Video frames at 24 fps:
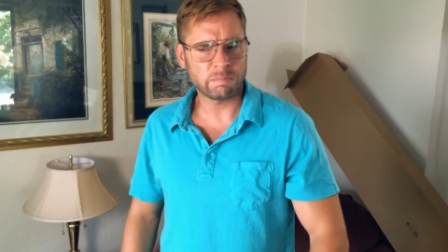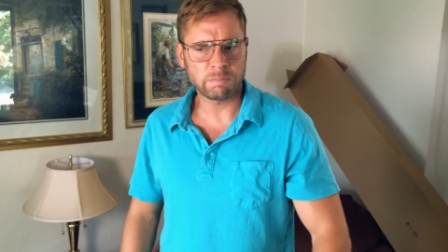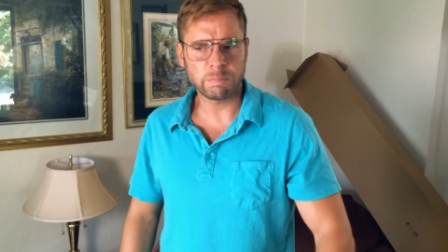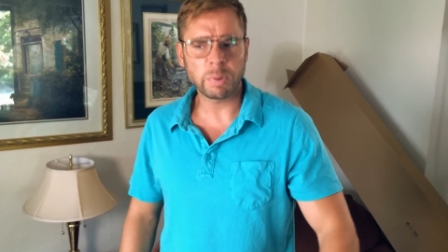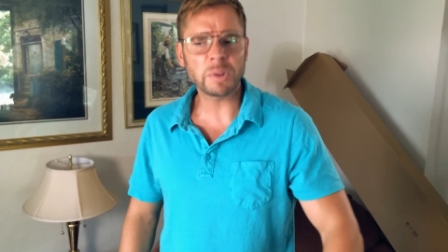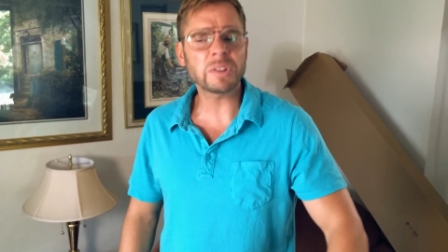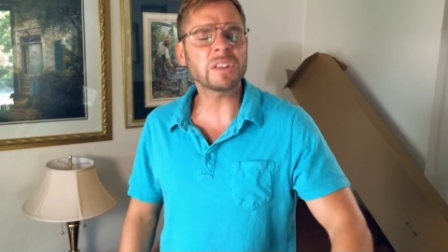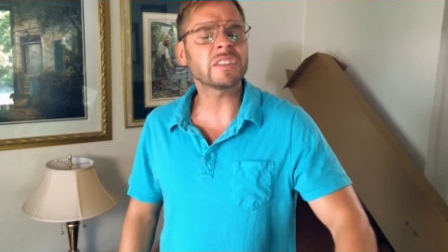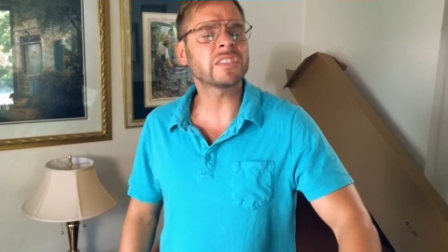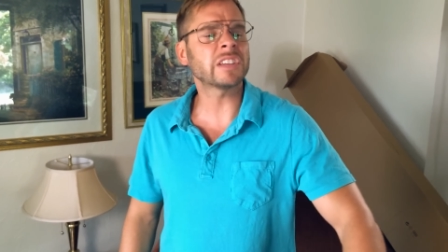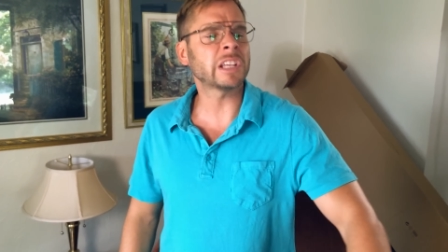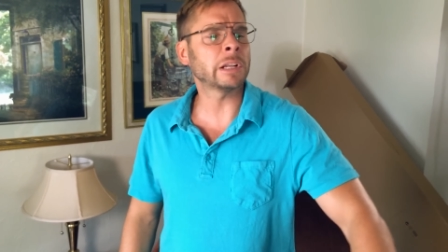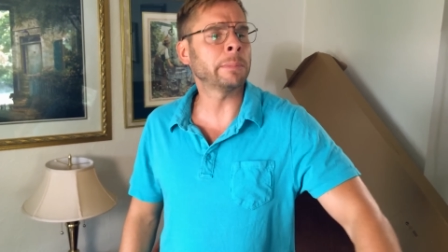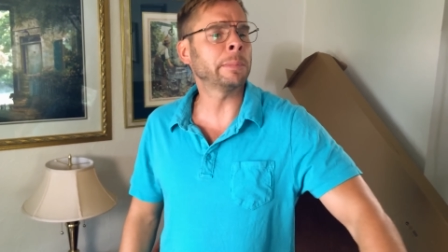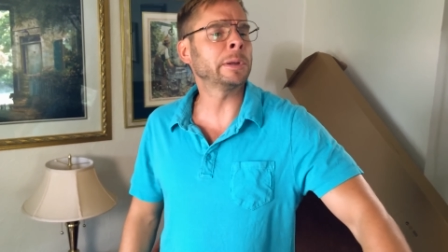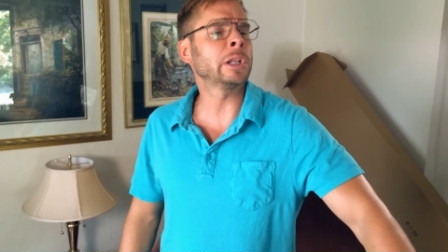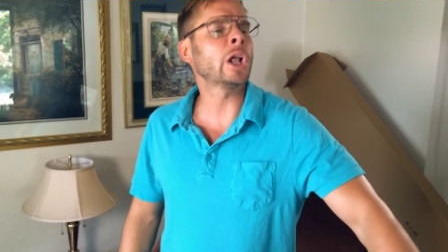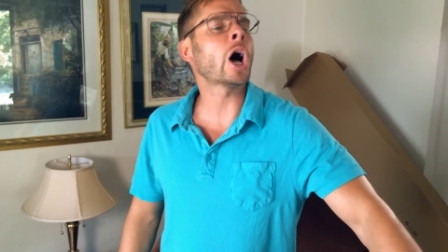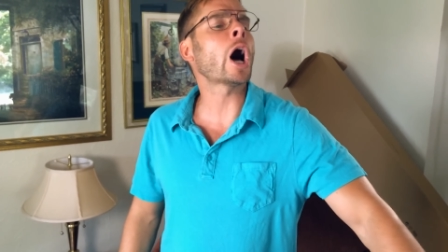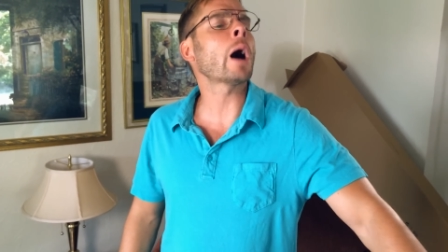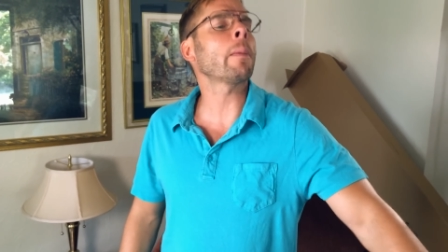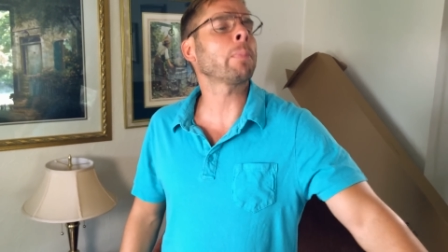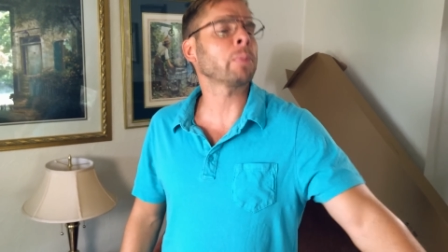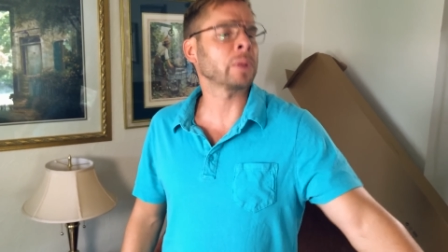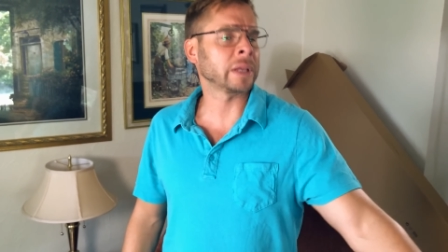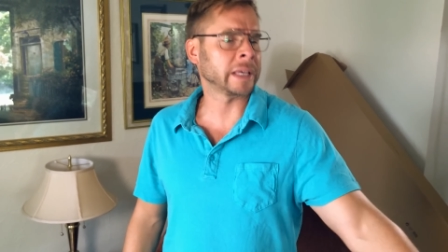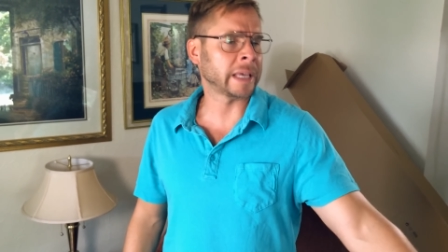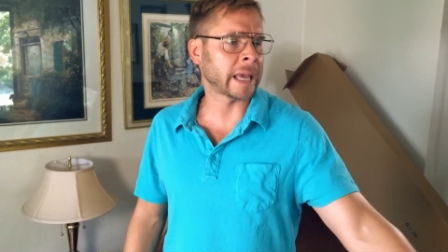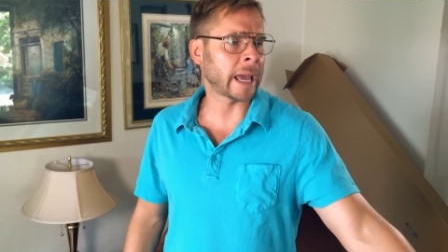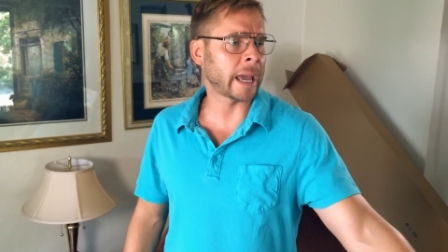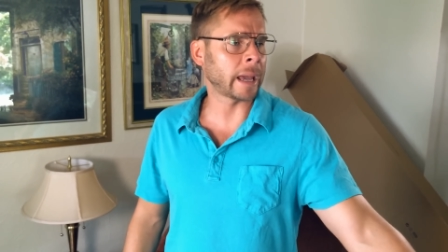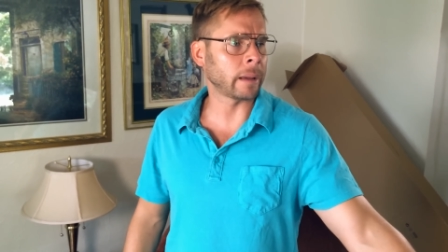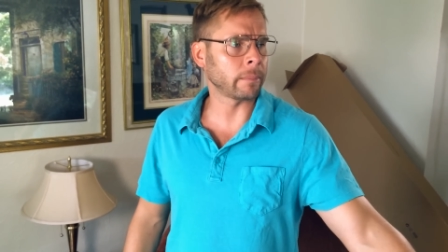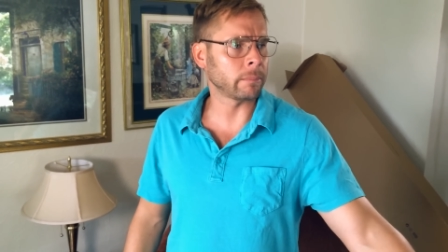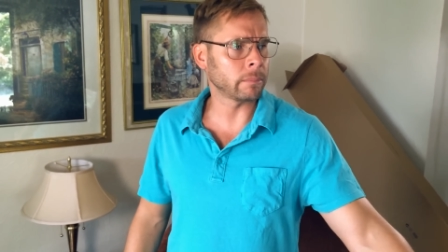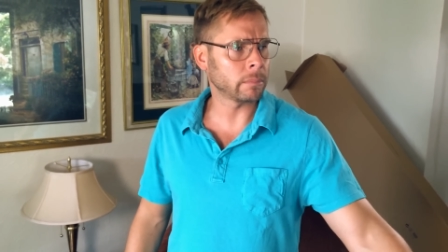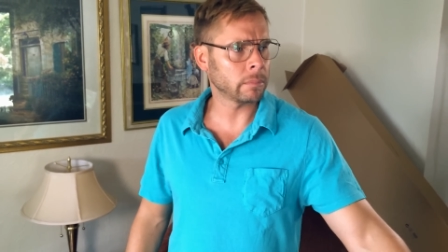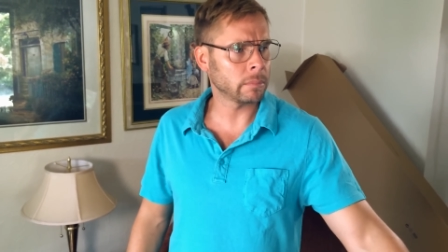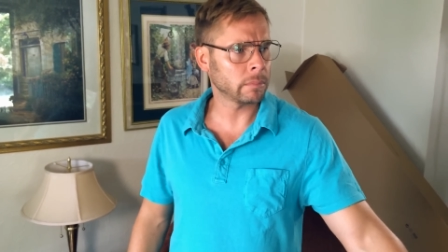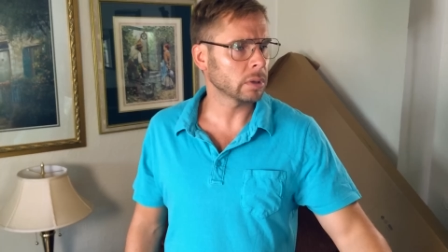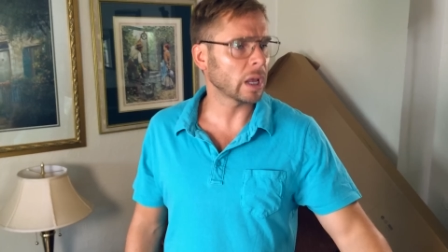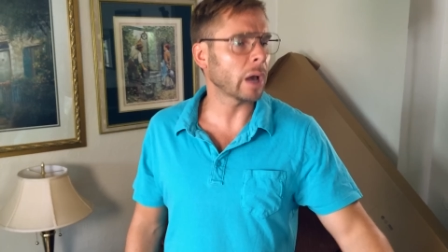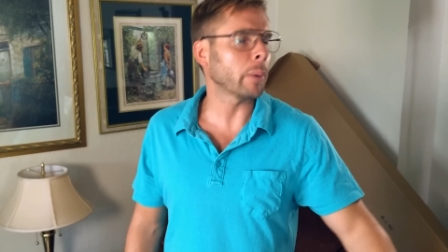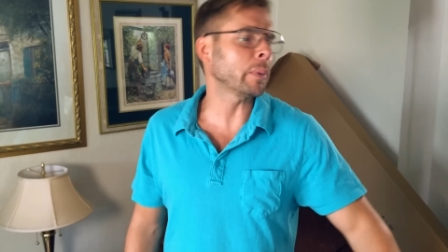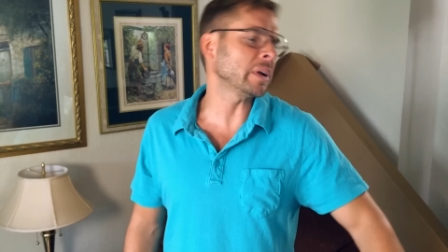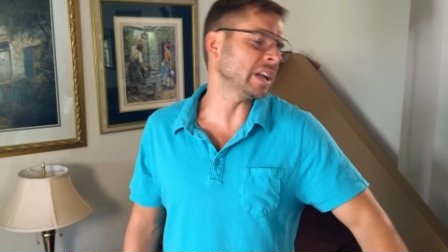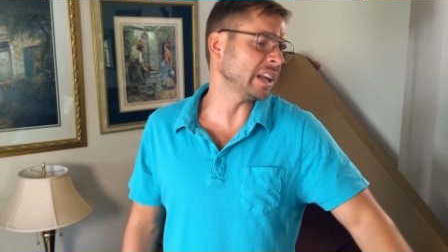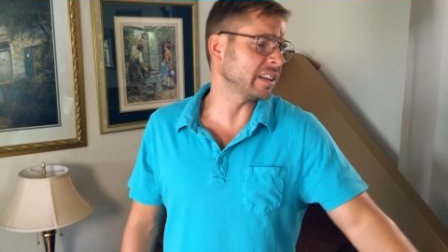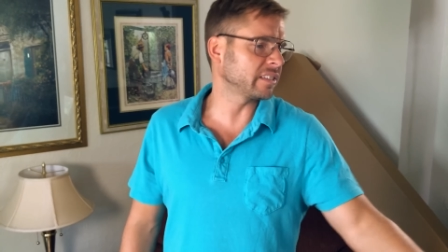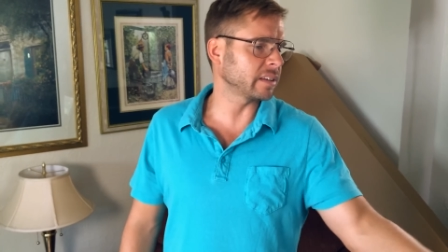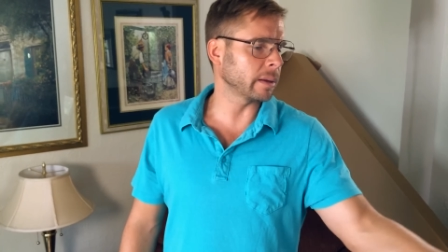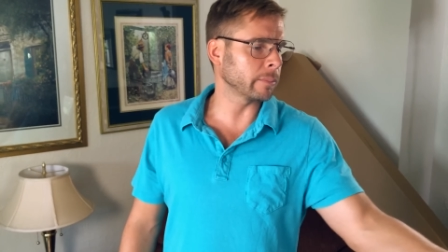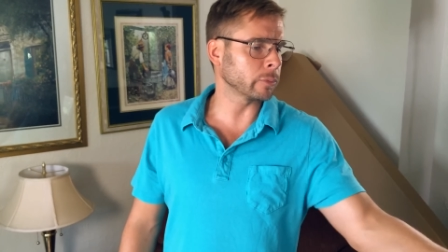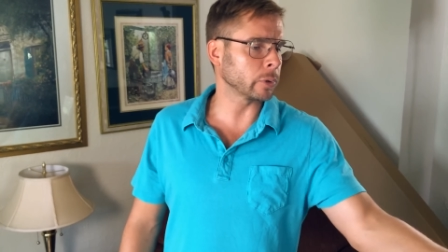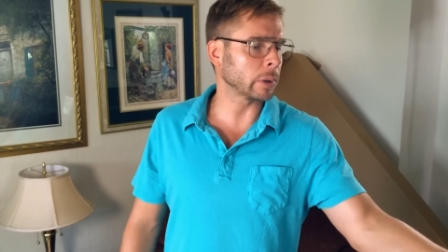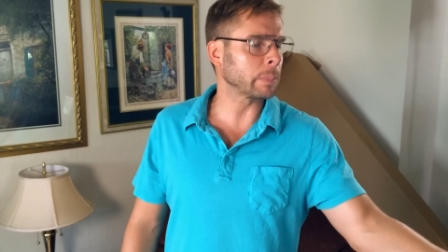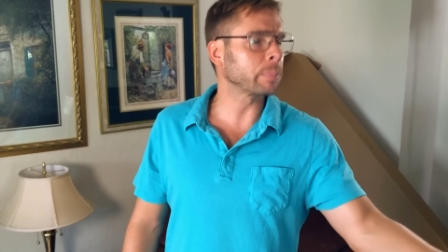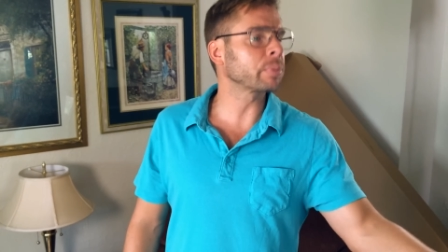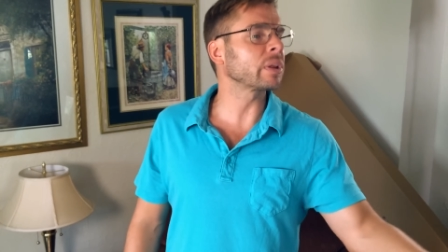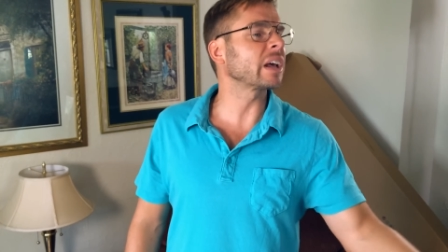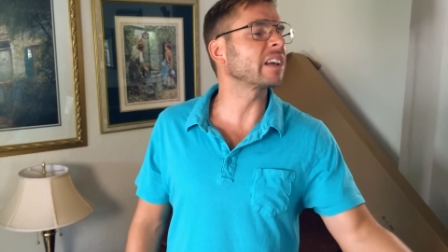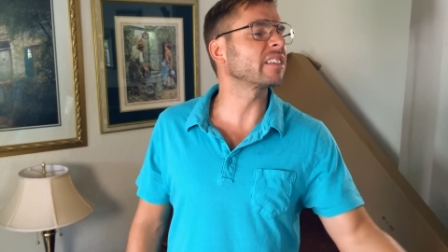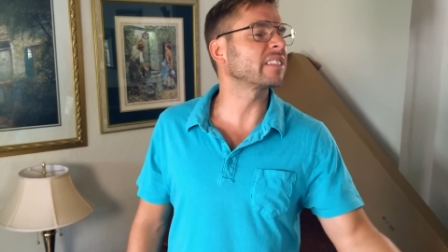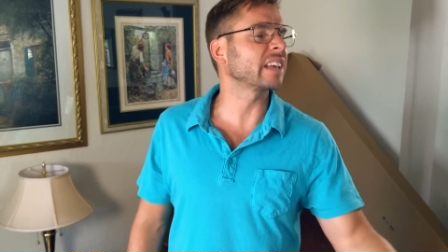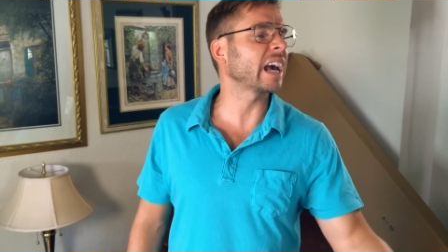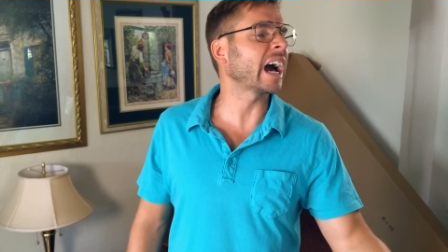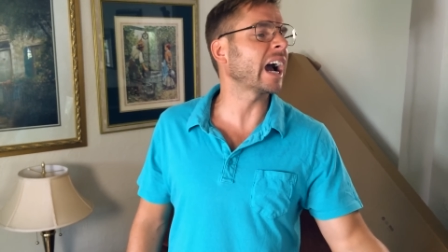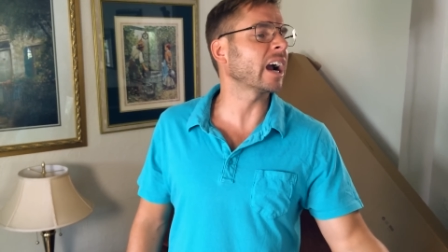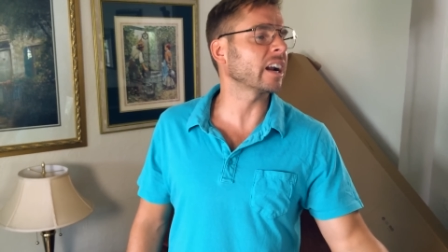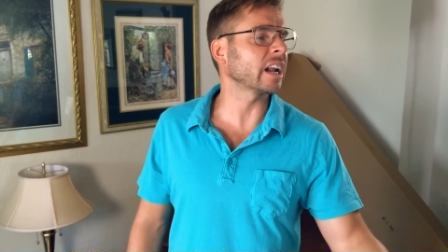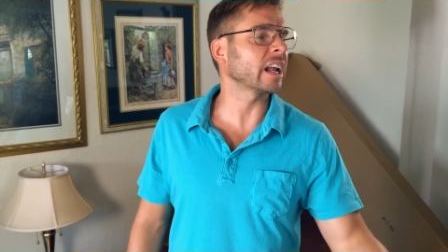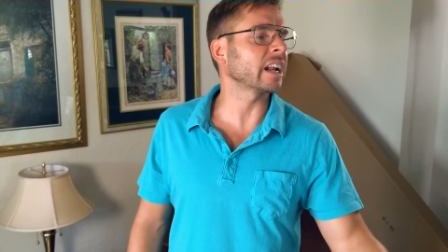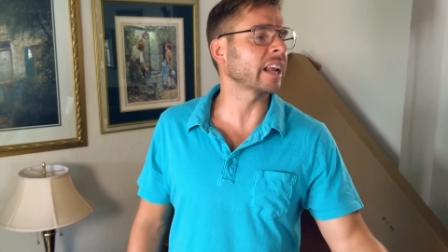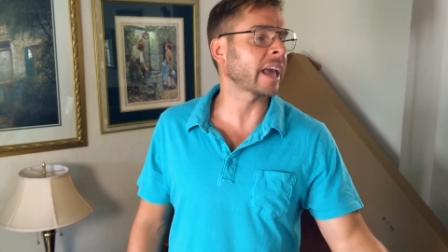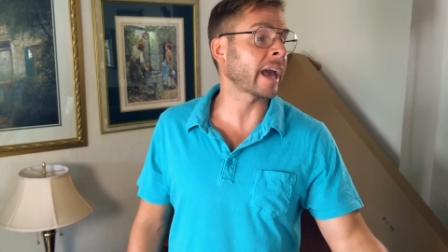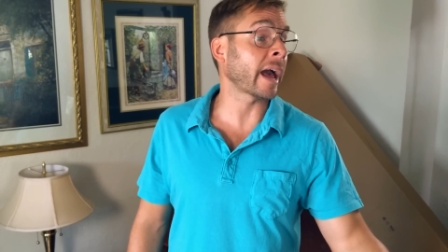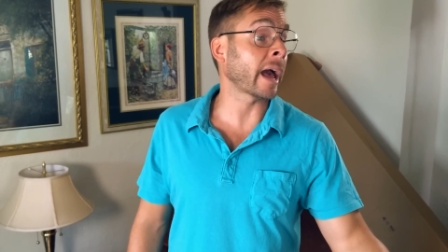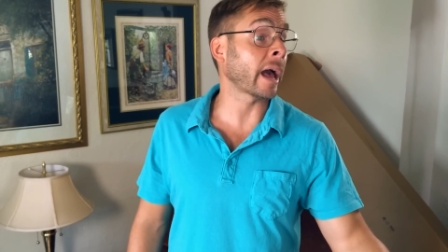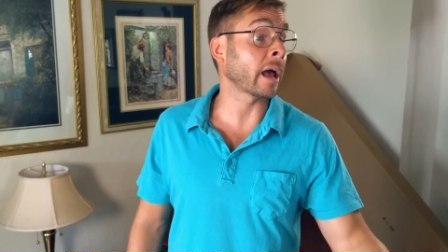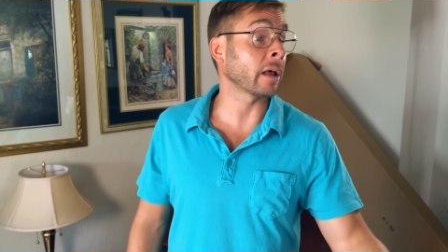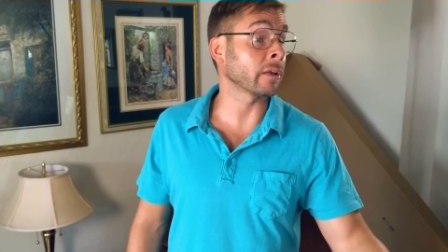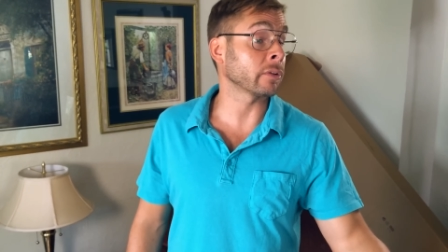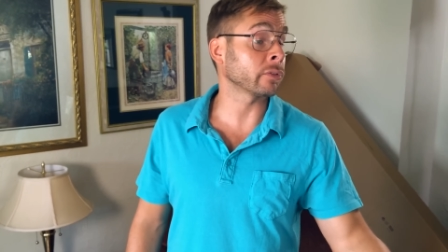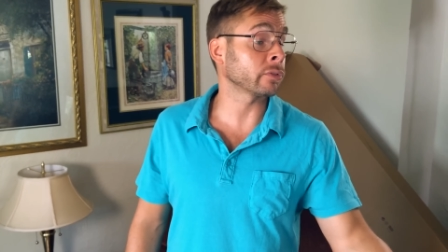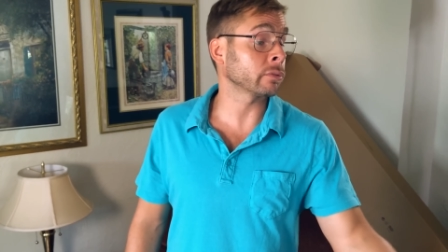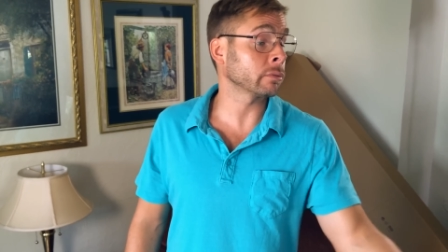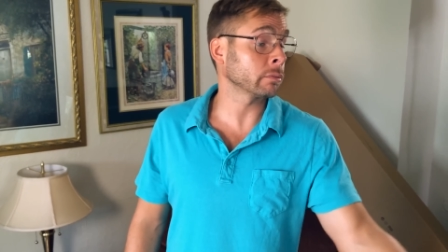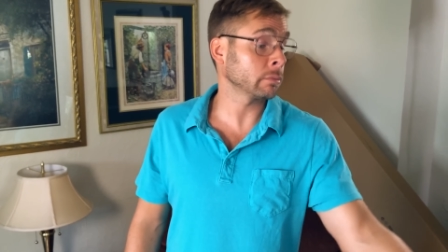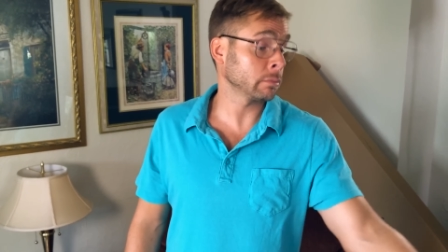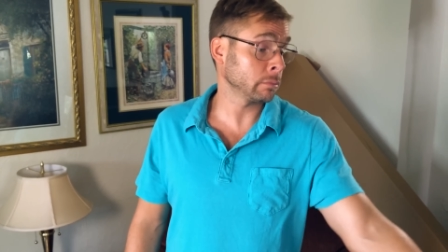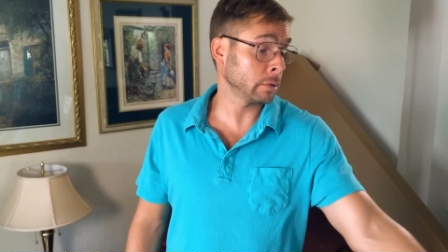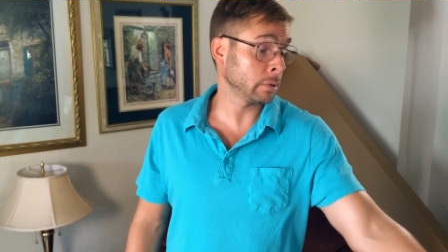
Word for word: Put these in a Monopoly game. Yeah, we need something to replace the iron has.